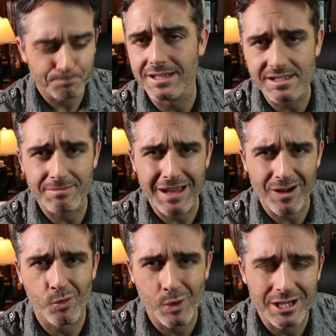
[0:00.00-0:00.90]
It doesn't
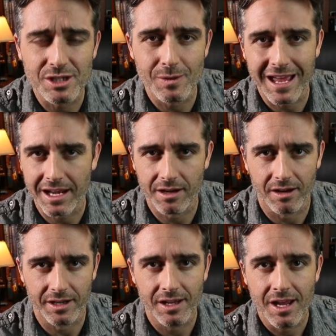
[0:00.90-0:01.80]
matter what you edit
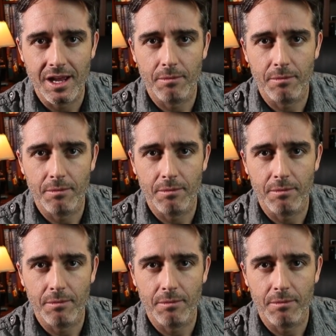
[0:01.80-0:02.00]
on,